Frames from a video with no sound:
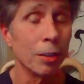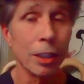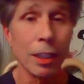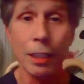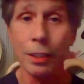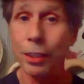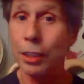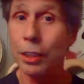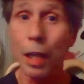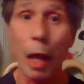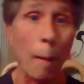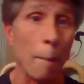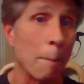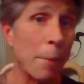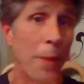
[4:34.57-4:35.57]
unless it's
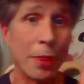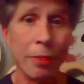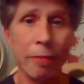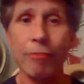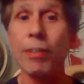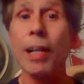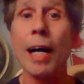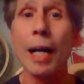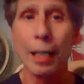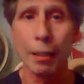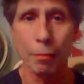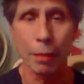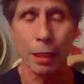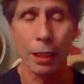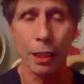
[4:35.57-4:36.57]
like
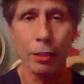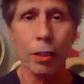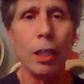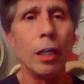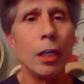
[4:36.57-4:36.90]
flying by you.